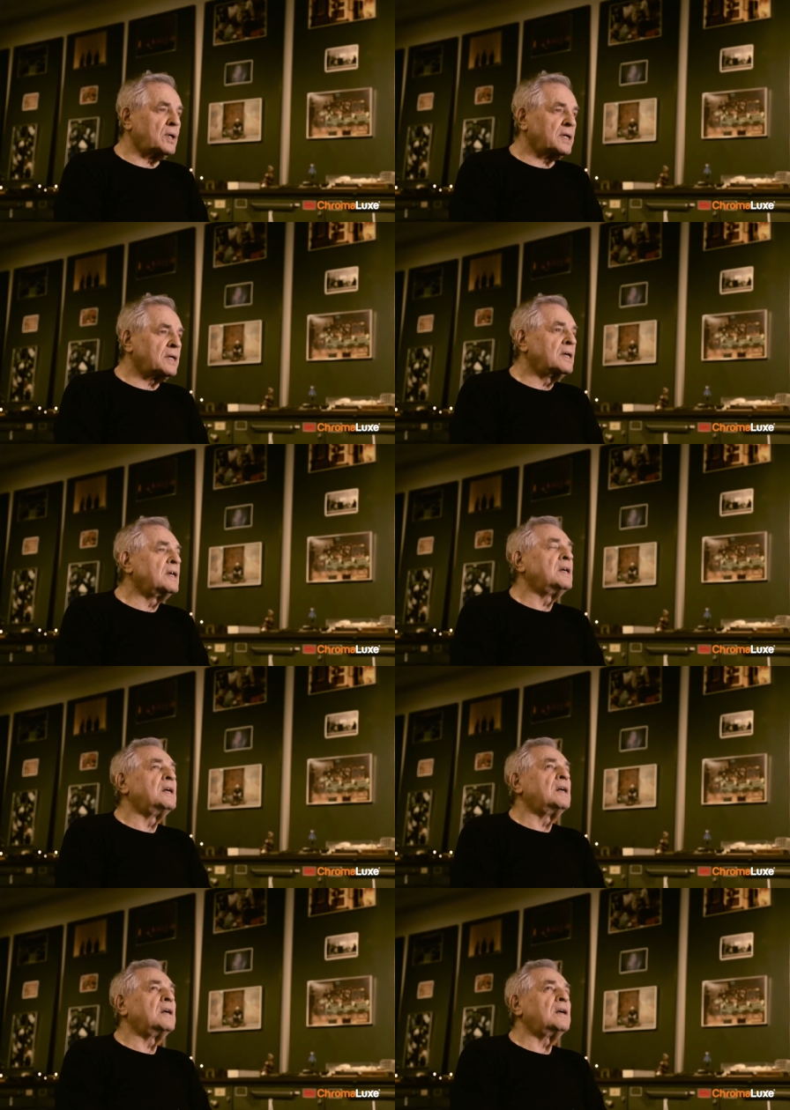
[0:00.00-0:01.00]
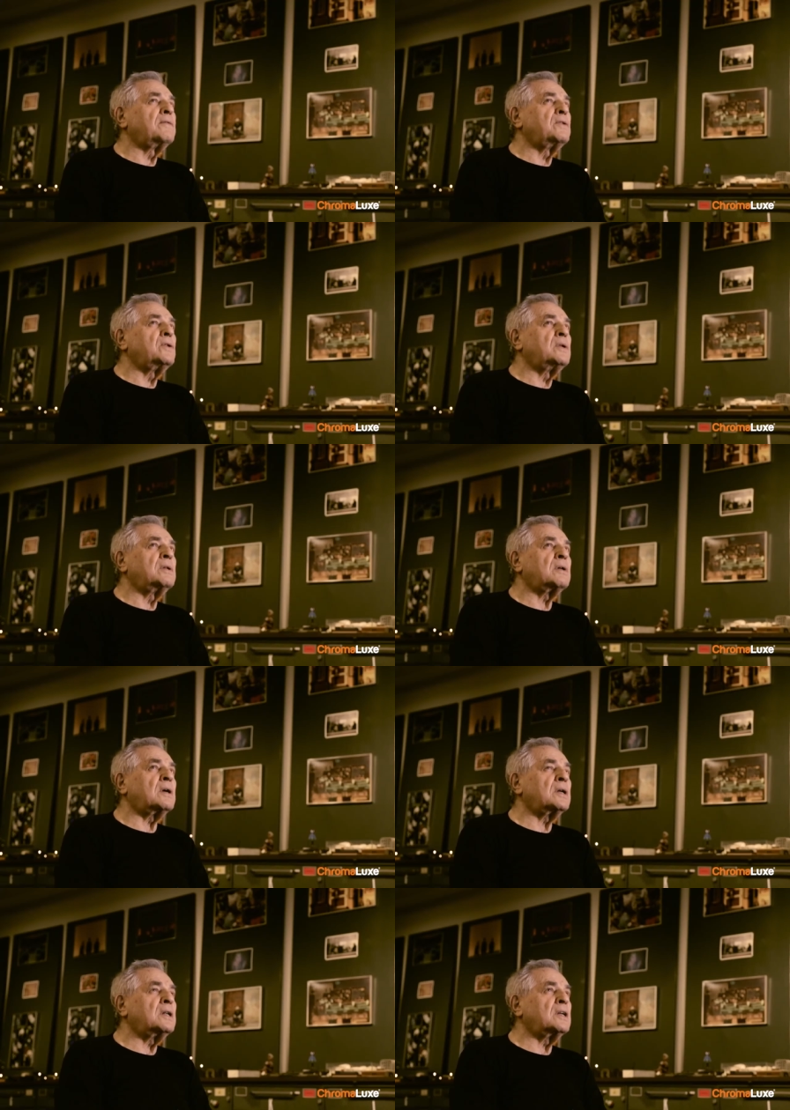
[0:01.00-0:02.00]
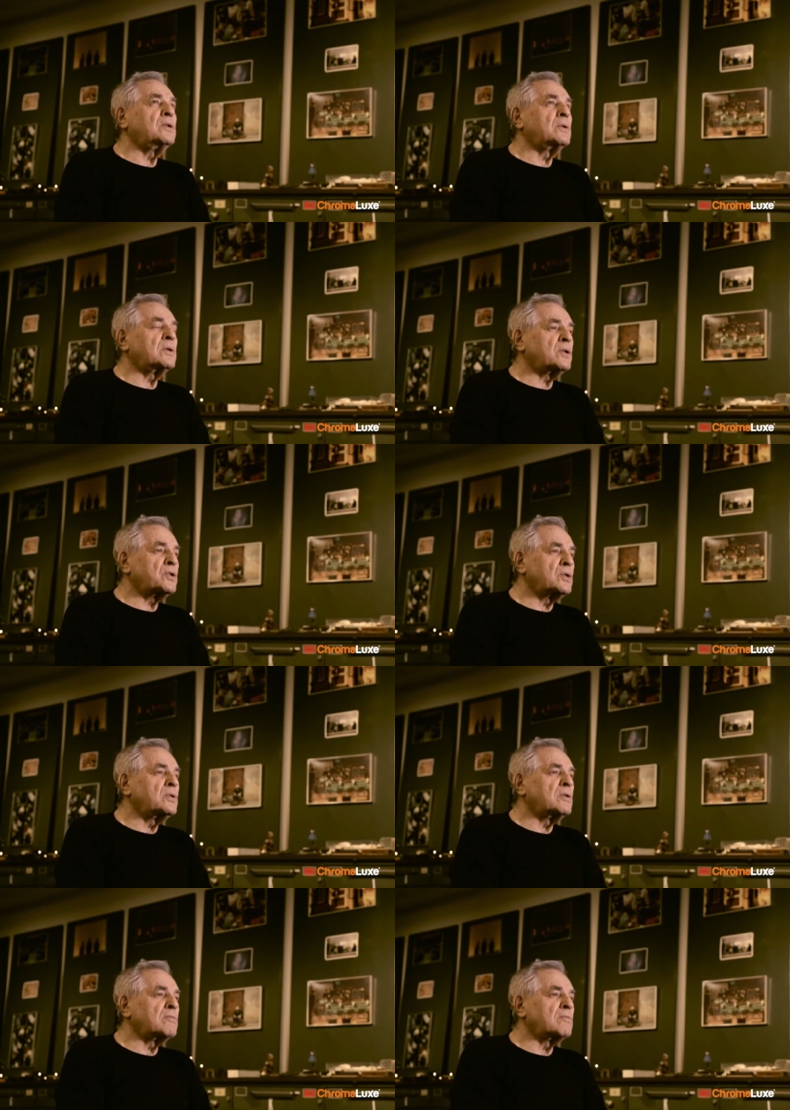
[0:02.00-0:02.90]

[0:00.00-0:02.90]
way if you decide that you're going to shoot